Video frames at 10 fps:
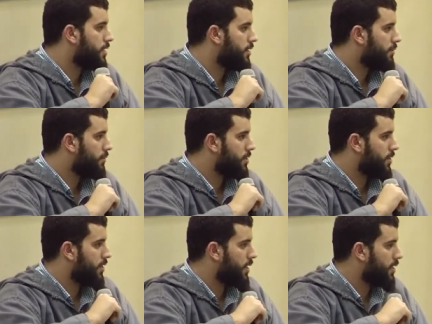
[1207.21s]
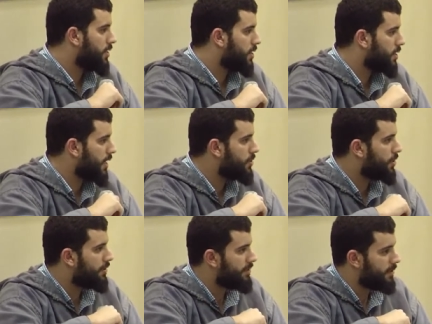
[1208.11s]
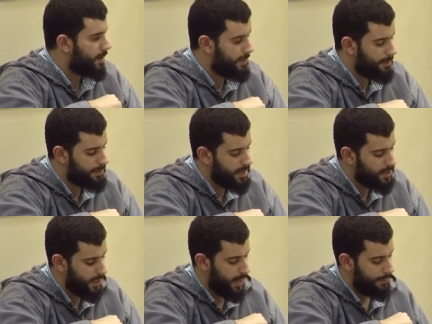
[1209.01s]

which is in the center of the Arabian Peninsula.